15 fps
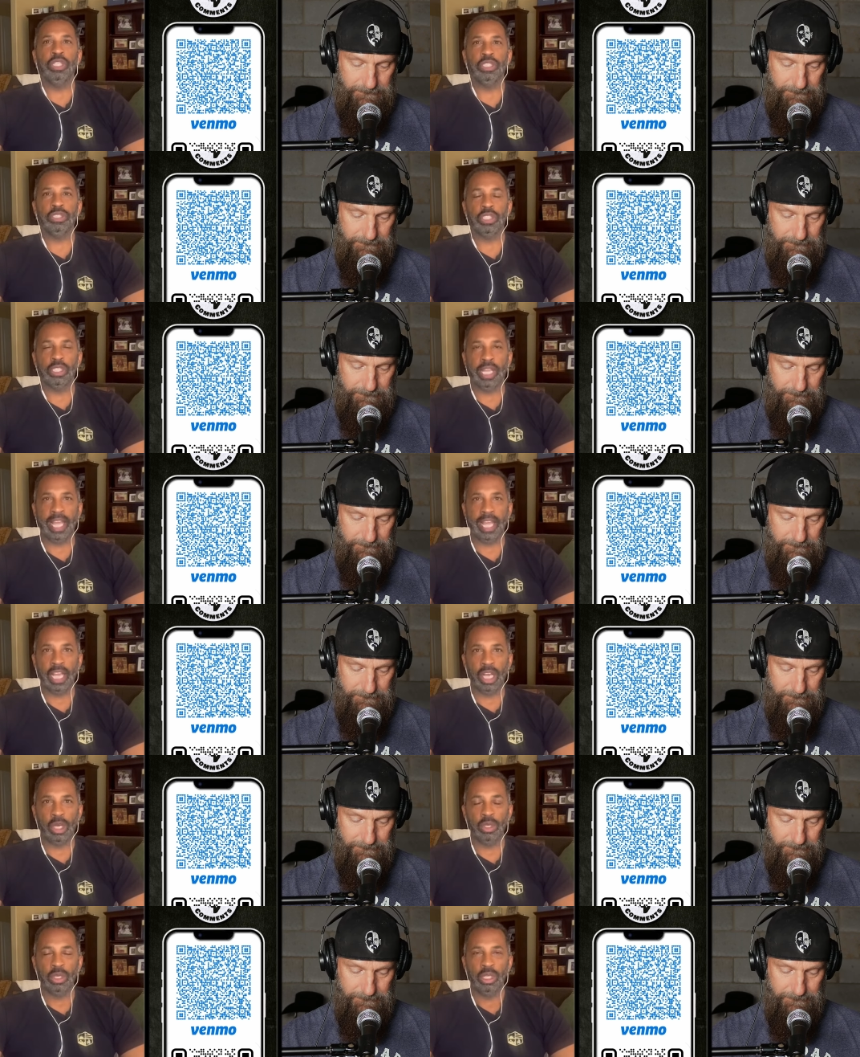Speaker 1: us on
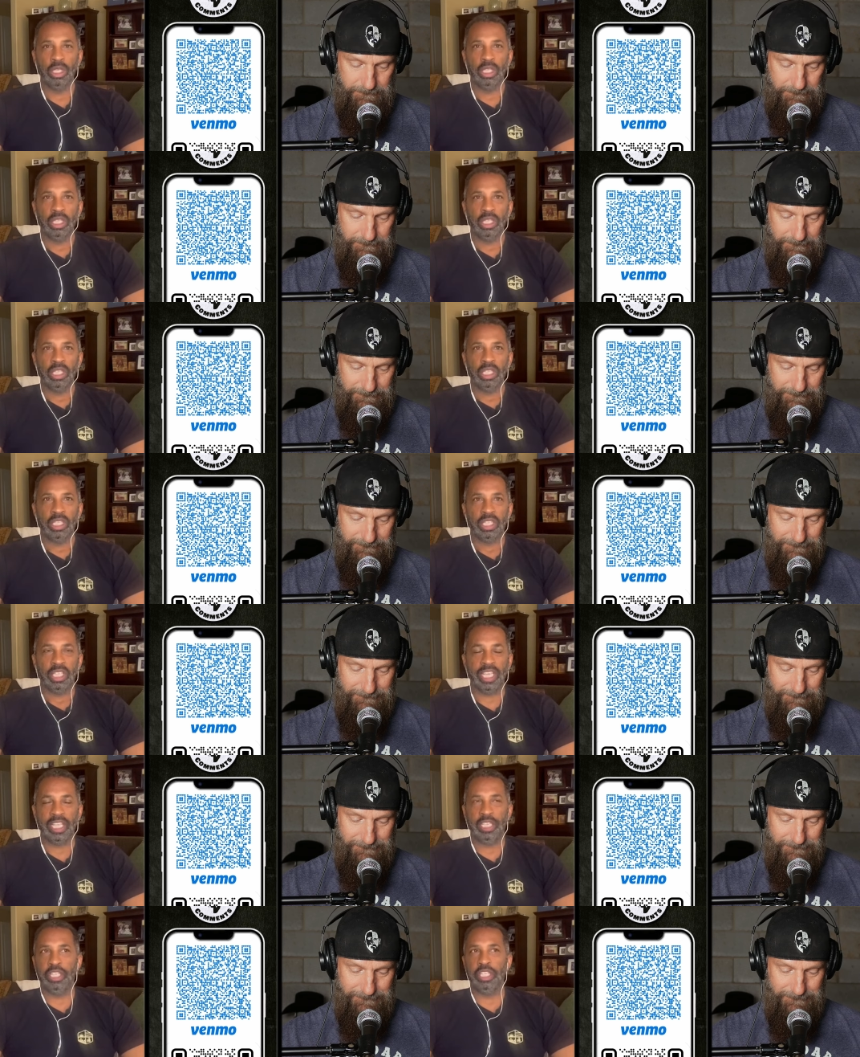how
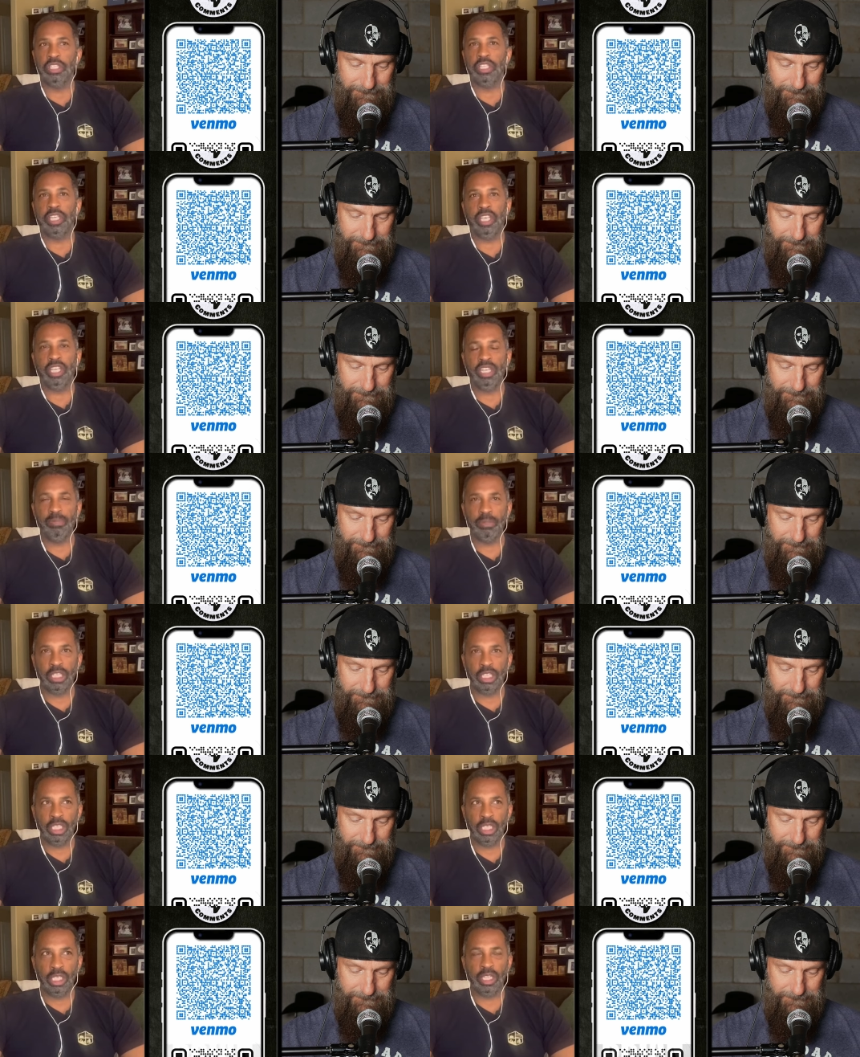he, he didn't take any
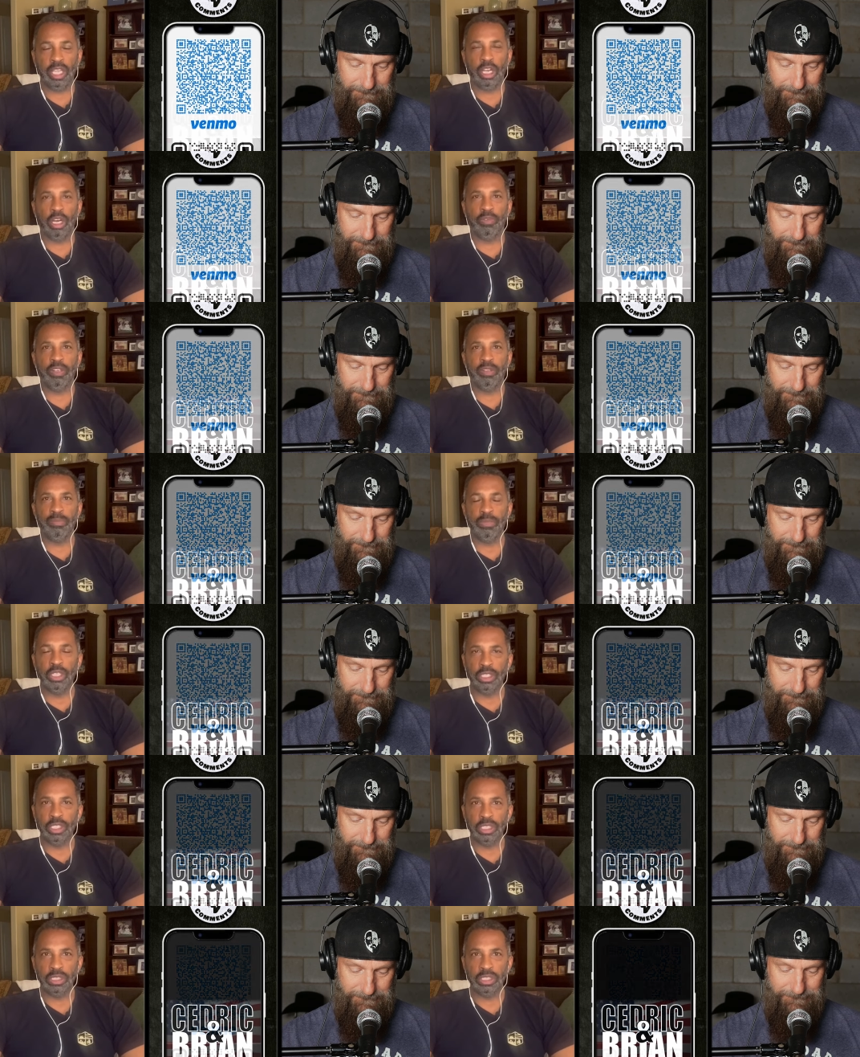money, they offered him
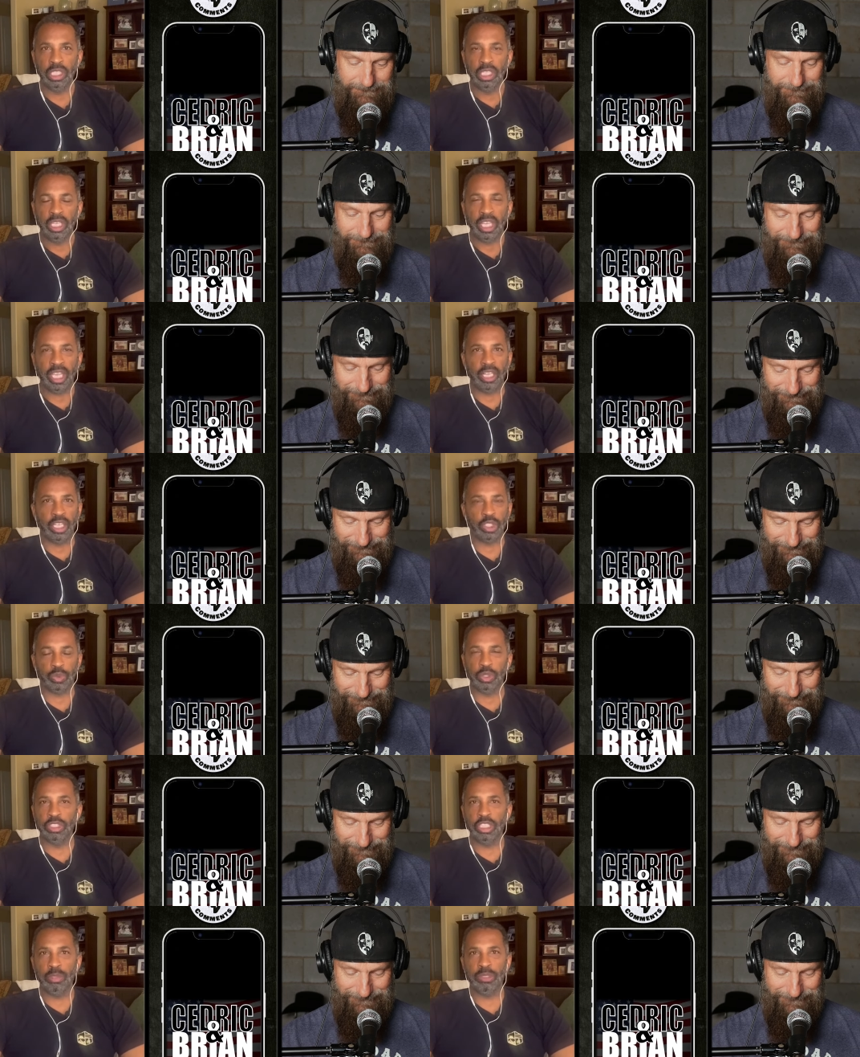millions, and his
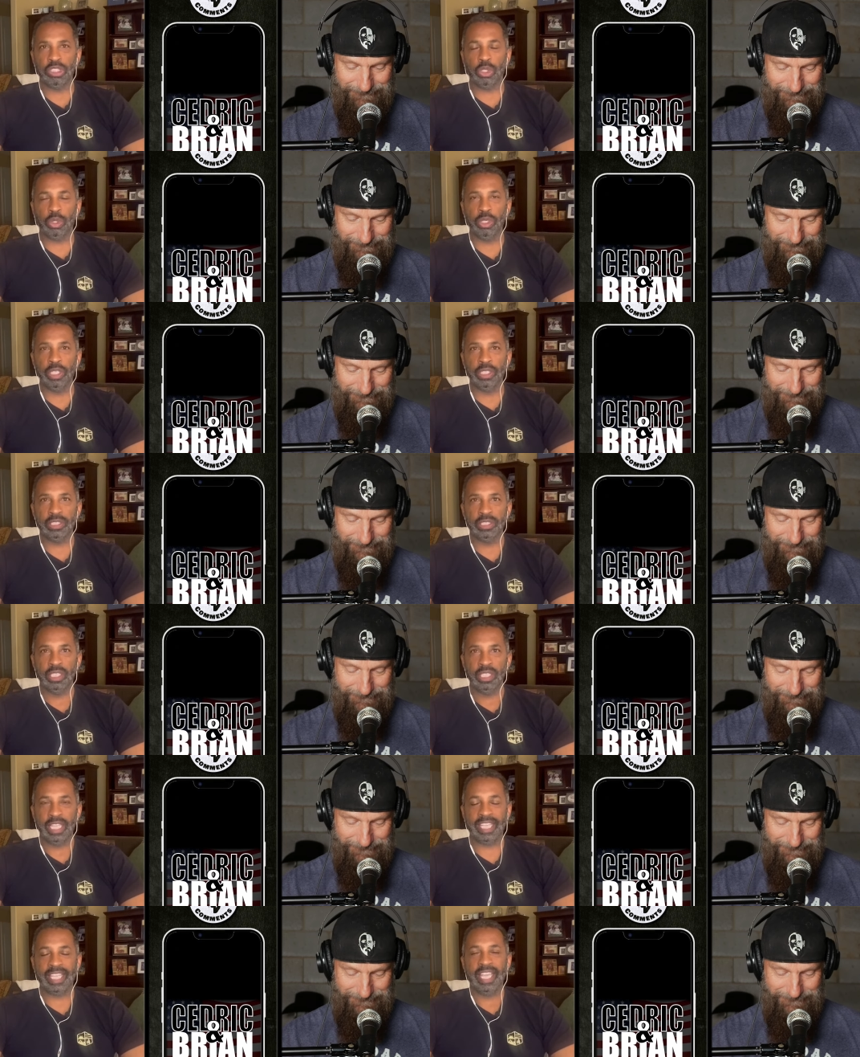real name is Chris.
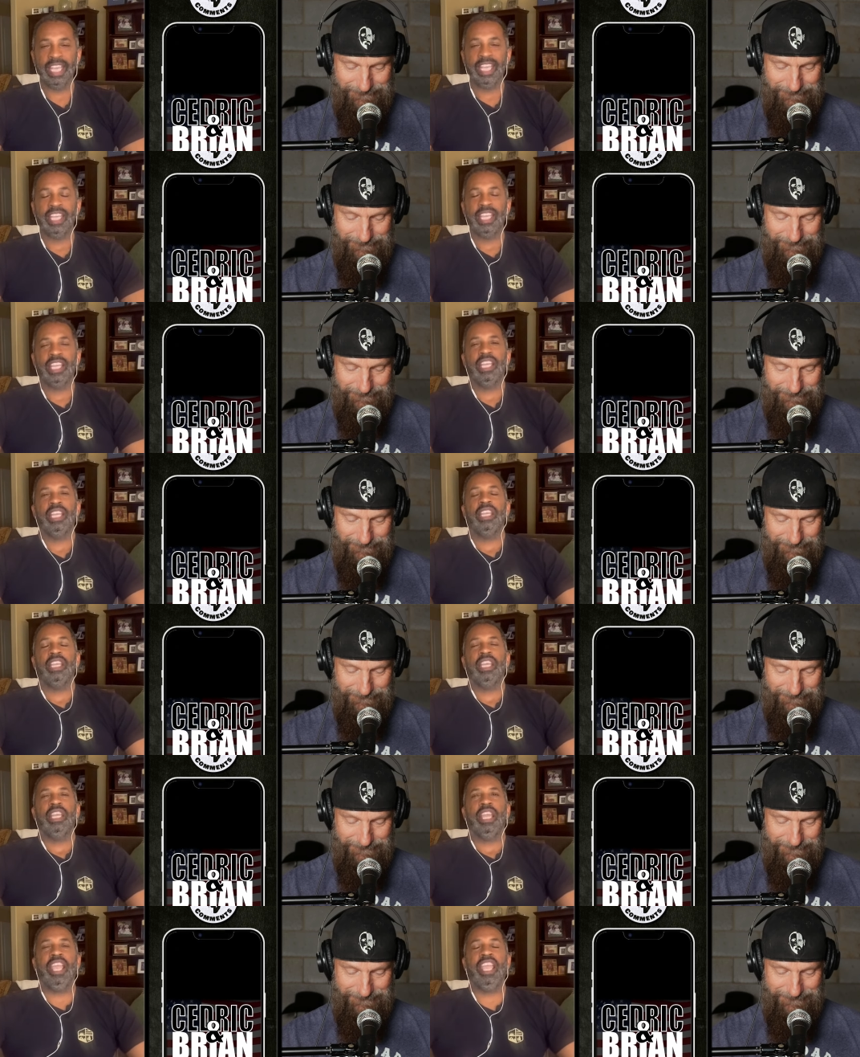Like
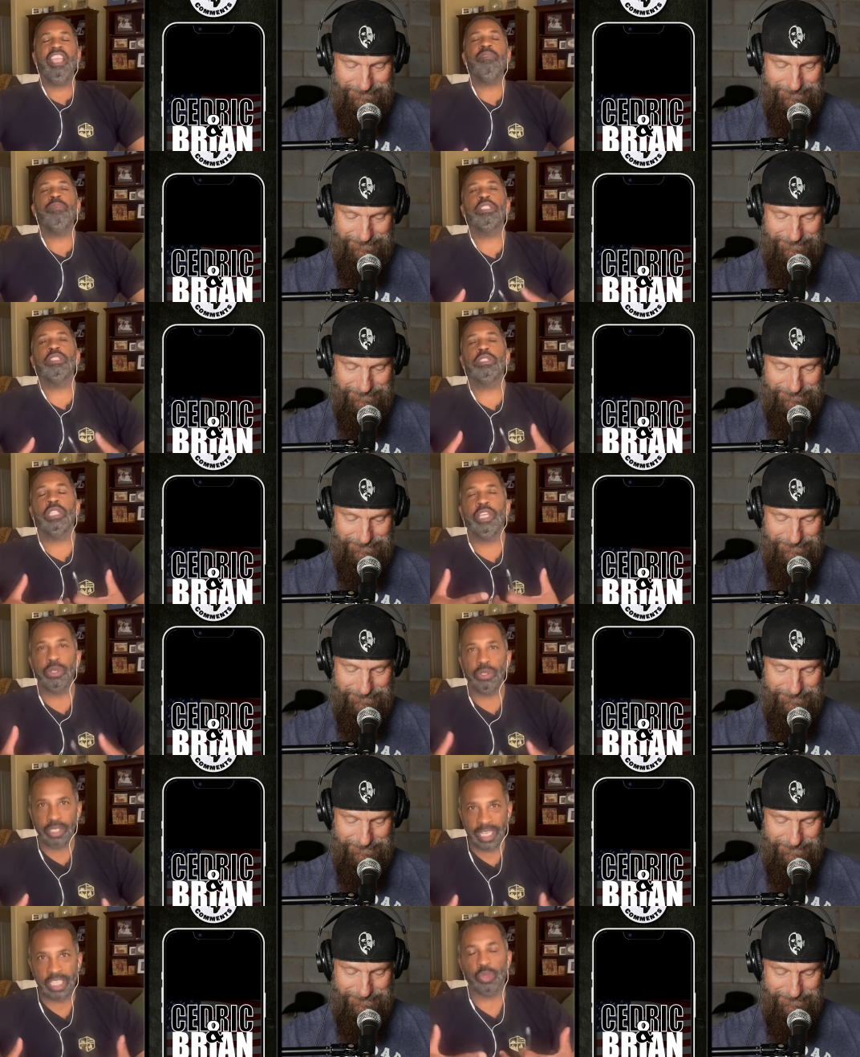eight months
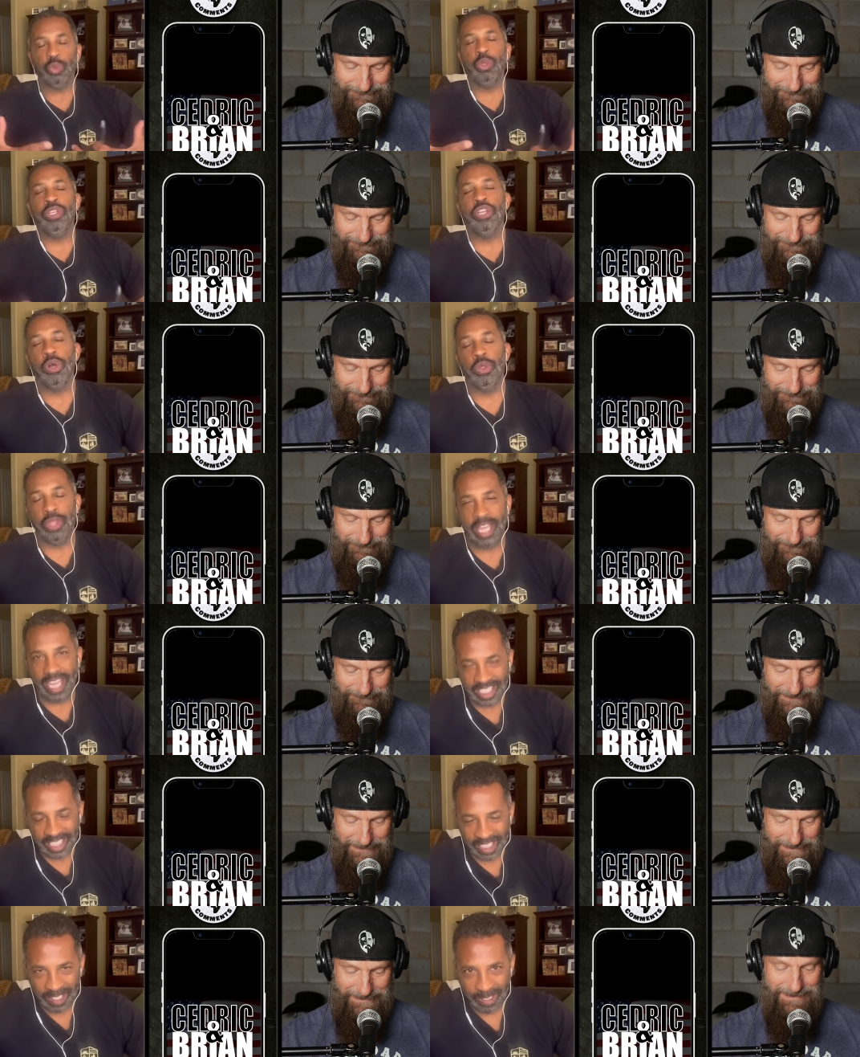later, yes, we know that.